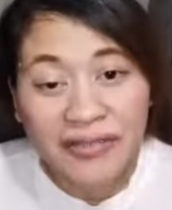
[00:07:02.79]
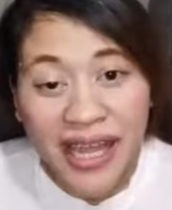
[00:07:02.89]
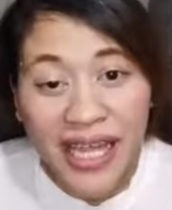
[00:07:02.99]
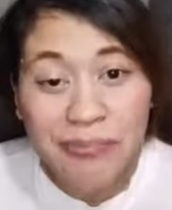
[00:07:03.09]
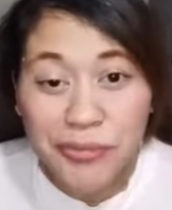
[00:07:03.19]

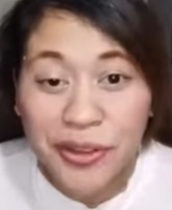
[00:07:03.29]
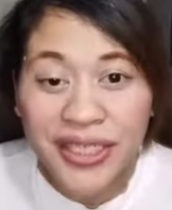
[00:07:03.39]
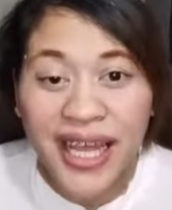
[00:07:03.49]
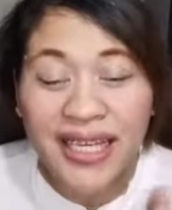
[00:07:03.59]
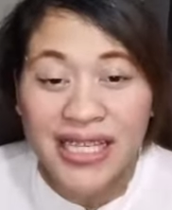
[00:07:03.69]
Dad, Poor
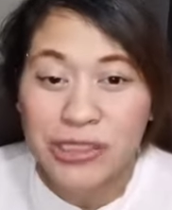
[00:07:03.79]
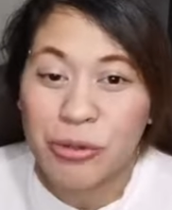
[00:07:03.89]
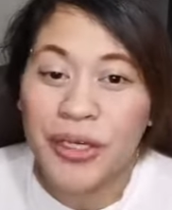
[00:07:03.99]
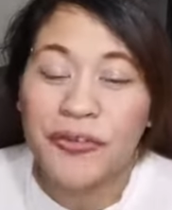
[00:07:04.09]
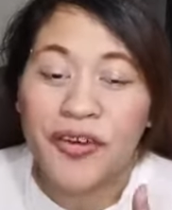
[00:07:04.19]
Dad is
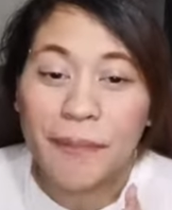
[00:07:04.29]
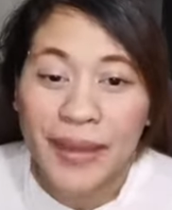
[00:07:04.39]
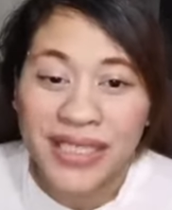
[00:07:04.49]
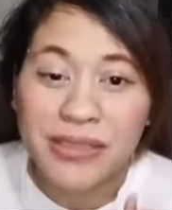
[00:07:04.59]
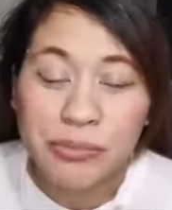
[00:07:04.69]
one of the
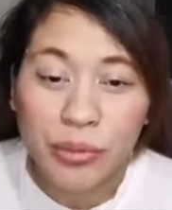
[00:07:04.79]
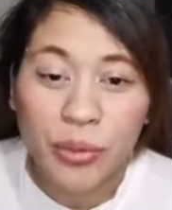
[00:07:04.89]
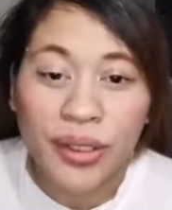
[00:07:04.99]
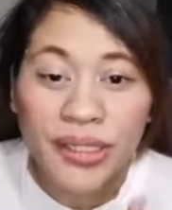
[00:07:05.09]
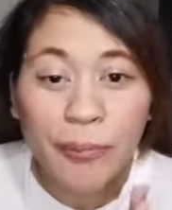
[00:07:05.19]
best
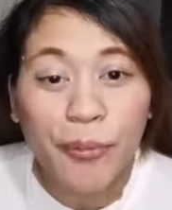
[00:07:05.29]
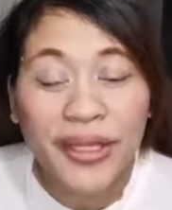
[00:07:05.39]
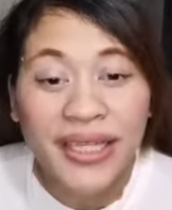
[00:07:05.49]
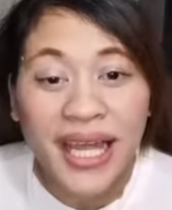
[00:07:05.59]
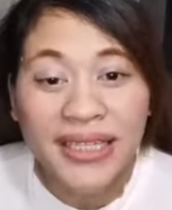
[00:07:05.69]
book na
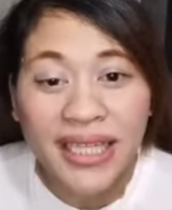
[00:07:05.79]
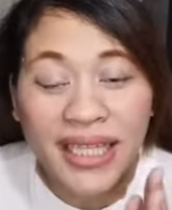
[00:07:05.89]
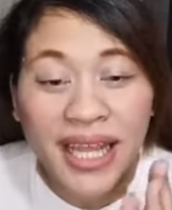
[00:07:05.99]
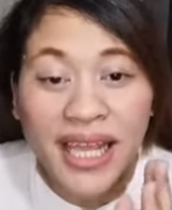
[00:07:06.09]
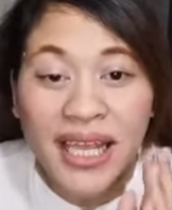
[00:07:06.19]
pwede natin
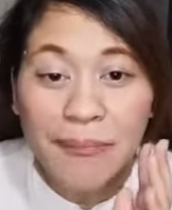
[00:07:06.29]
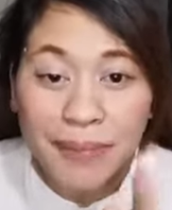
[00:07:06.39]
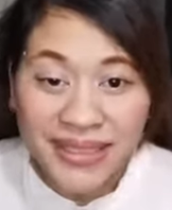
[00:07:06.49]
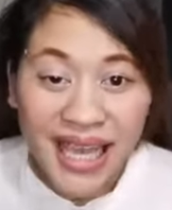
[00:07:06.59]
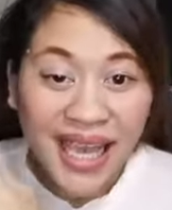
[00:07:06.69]

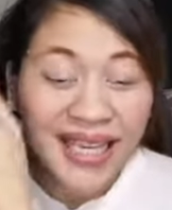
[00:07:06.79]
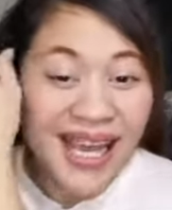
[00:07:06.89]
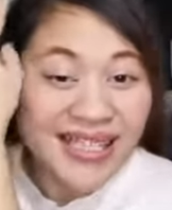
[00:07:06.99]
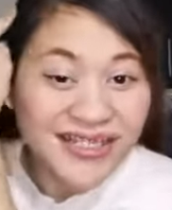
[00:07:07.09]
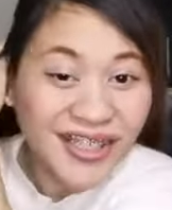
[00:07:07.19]
basahin
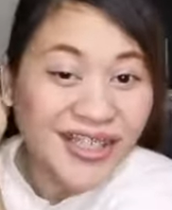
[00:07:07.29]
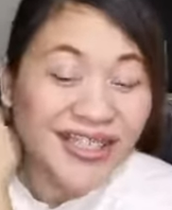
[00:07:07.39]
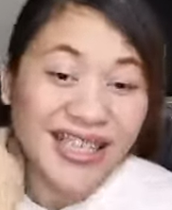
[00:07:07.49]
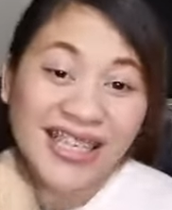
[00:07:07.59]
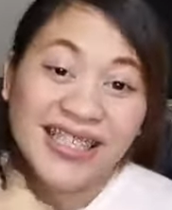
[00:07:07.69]
as
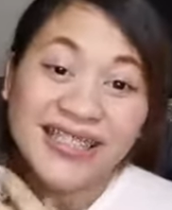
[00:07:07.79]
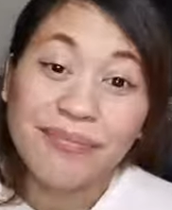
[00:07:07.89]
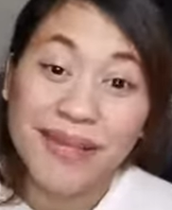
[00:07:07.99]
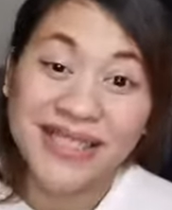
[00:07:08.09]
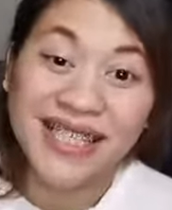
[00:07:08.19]
starting sa
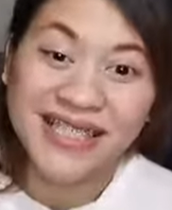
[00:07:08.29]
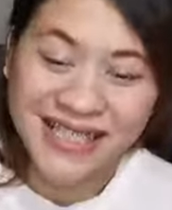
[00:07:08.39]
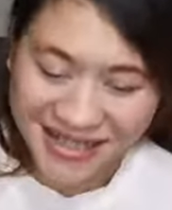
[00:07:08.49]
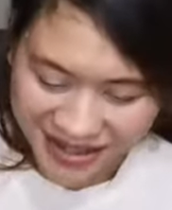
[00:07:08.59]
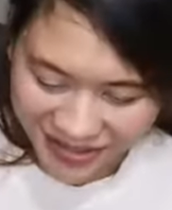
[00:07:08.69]
business.
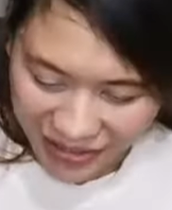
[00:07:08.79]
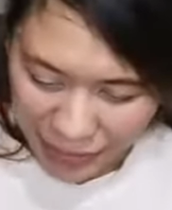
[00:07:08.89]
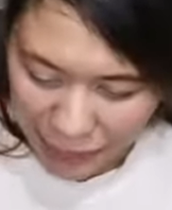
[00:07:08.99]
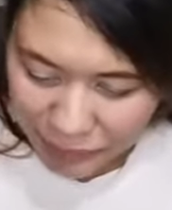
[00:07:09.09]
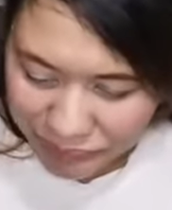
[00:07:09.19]

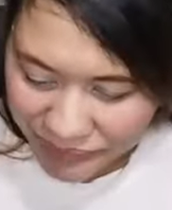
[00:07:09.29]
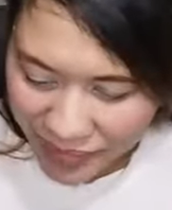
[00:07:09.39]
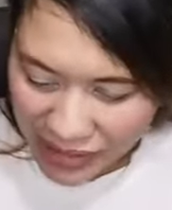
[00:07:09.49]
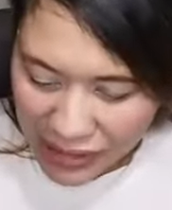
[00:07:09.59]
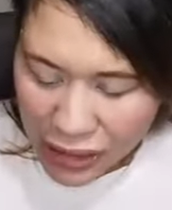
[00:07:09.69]
Okay?
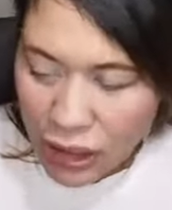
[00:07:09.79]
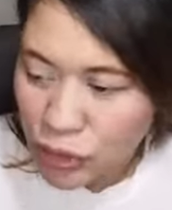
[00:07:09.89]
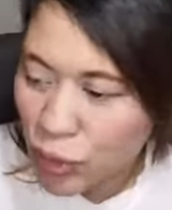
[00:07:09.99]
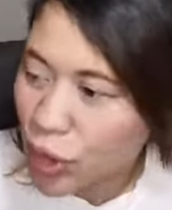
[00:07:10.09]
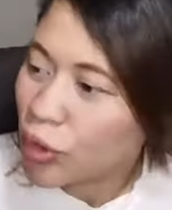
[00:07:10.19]

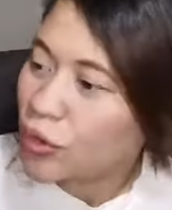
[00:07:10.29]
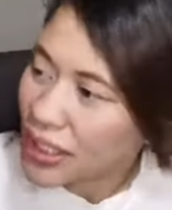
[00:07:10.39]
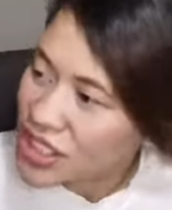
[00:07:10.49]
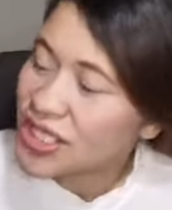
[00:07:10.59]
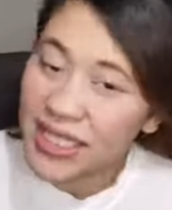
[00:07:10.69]
So, yung
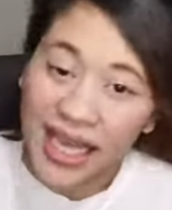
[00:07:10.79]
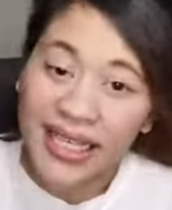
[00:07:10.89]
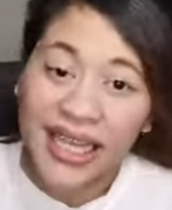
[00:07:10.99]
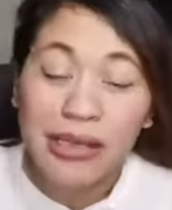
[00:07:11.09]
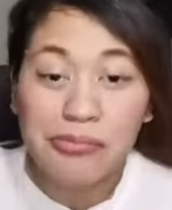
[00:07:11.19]
Rich
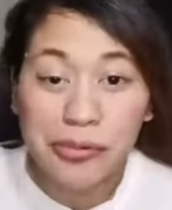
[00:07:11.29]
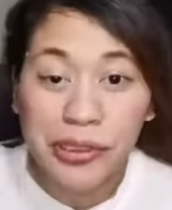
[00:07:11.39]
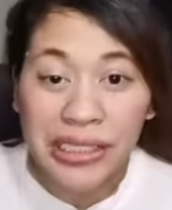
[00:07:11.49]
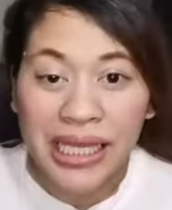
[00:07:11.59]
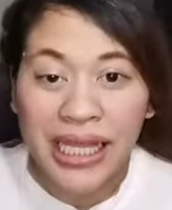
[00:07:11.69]
Dad and Poor
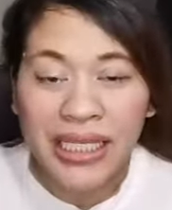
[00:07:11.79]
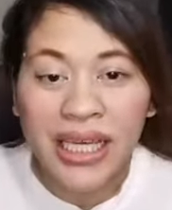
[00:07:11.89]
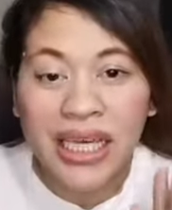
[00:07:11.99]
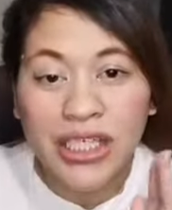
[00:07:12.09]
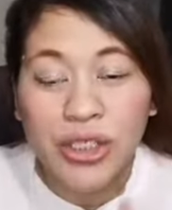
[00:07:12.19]
Dad,
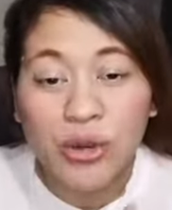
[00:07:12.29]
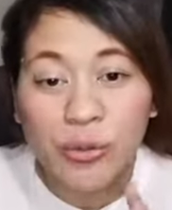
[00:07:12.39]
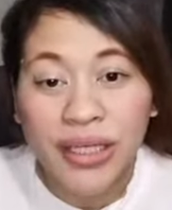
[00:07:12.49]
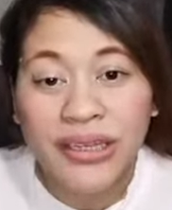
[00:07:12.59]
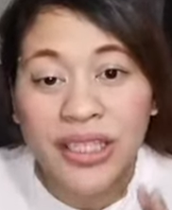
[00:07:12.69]
you
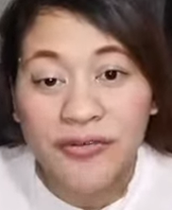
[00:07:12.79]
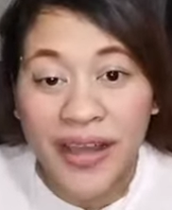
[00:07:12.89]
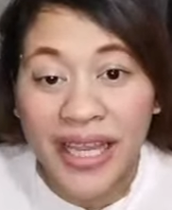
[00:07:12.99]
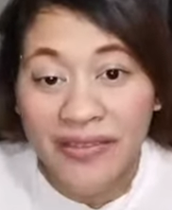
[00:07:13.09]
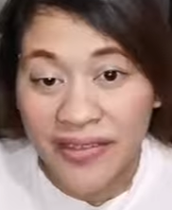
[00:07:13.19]
will
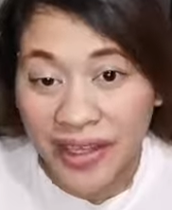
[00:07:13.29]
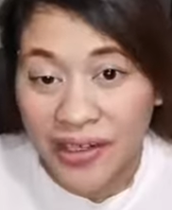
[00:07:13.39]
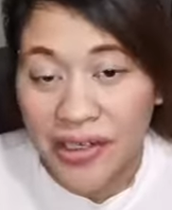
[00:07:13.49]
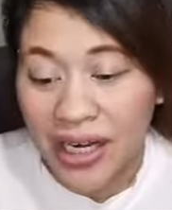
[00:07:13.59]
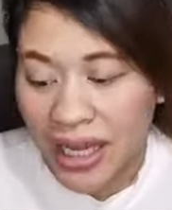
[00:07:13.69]
define
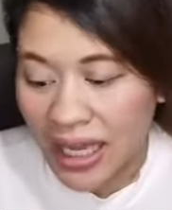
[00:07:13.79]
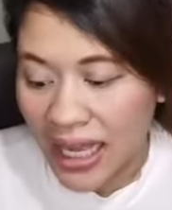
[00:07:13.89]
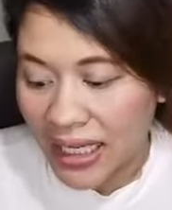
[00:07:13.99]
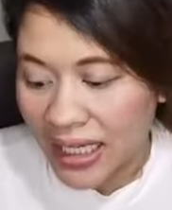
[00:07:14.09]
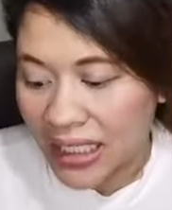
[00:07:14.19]
there
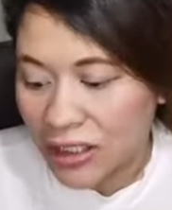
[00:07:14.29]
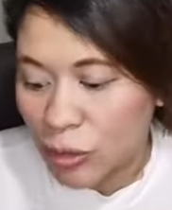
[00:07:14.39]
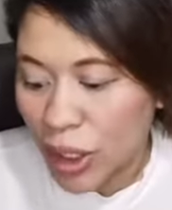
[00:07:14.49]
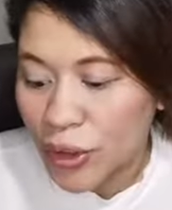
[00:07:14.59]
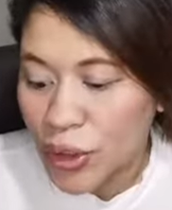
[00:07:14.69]
kagad
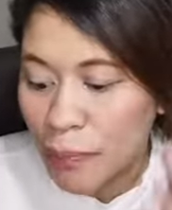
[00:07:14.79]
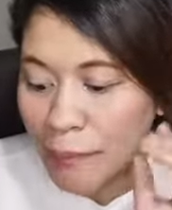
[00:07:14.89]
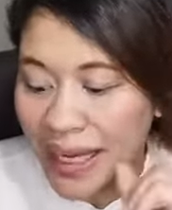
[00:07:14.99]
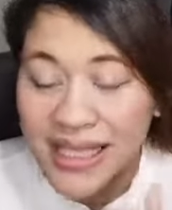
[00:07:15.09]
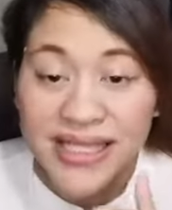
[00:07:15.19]
kung ano yung
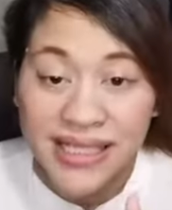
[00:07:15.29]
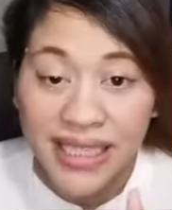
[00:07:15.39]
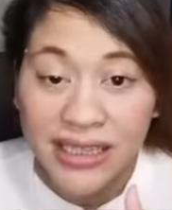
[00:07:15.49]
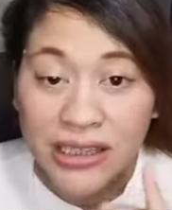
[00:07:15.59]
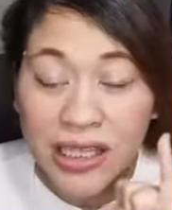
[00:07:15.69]
mindset,
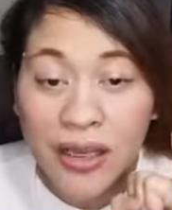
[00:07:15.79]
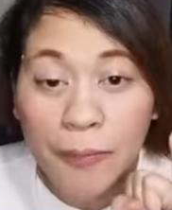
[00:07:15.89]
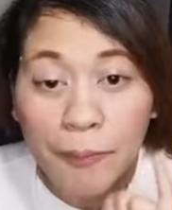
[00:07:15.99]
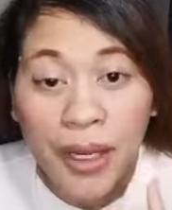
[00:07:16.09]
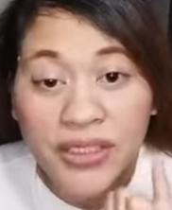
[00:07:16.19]

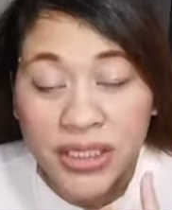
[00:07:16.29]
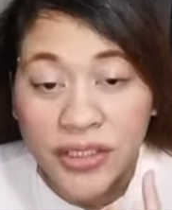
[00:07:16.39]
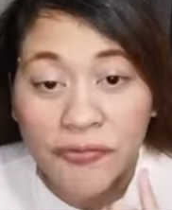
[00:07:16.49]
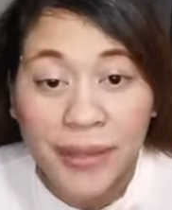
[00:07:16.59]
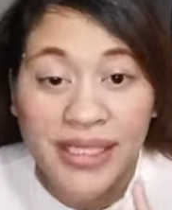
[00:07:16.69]

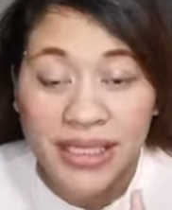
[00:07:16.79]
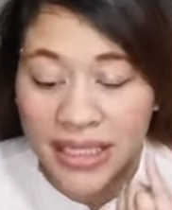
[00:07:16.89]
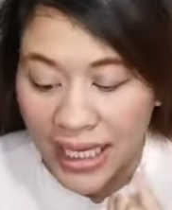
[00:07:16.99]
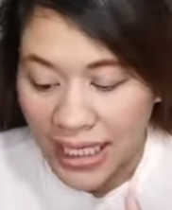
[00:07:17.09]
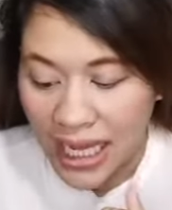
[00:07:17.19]
positive mindset
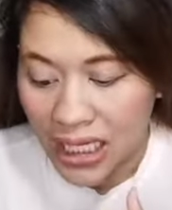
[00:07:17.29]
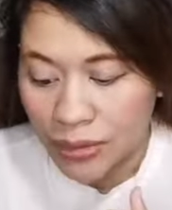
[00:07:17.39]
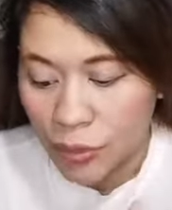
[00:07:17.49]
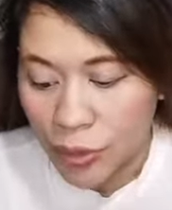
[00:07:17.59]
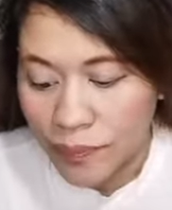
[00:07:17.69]
na kailangan
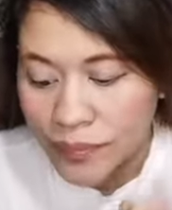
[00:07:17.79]
mo,